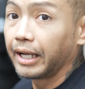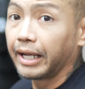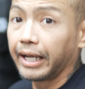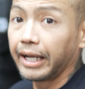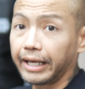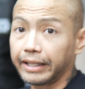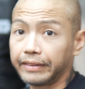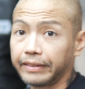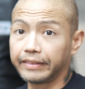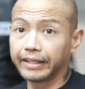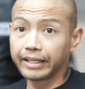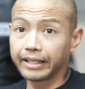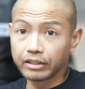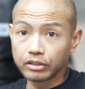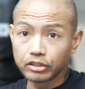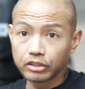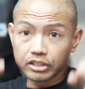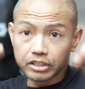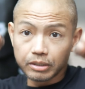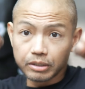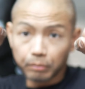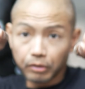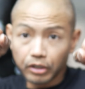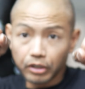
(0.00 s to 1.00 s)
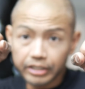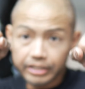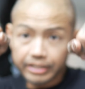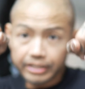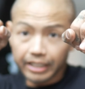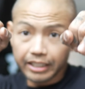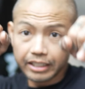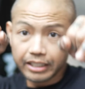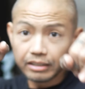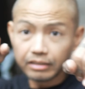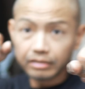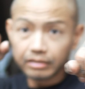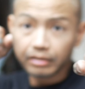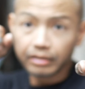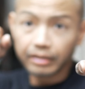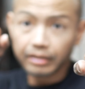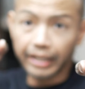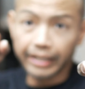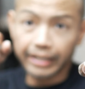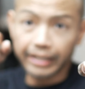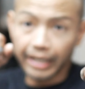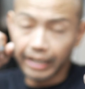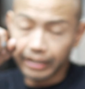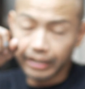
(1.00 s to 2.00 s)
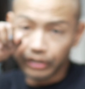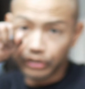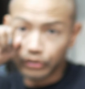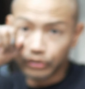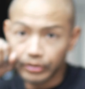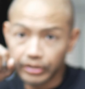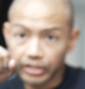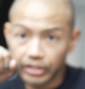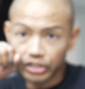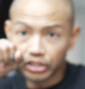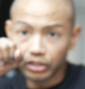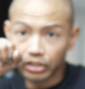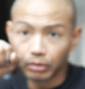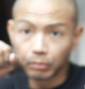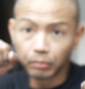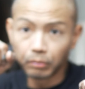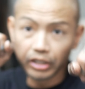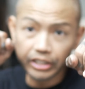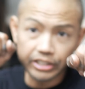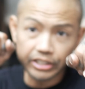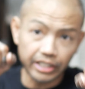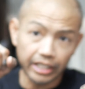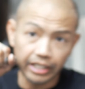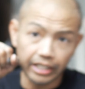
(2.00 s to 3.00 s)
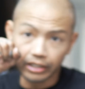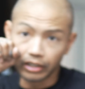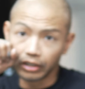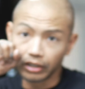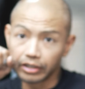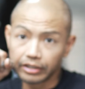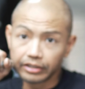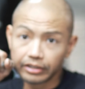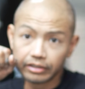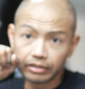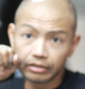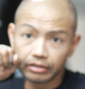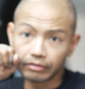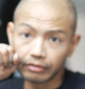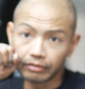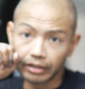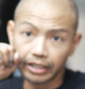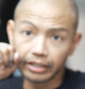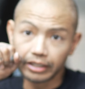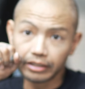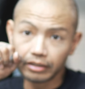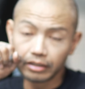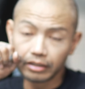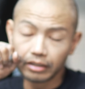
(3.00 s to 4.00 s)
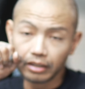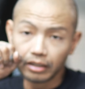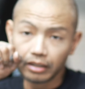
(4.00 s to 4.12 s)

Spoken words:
And then there's the Muay Thai, like kind of traditional Muay Thai guard, right?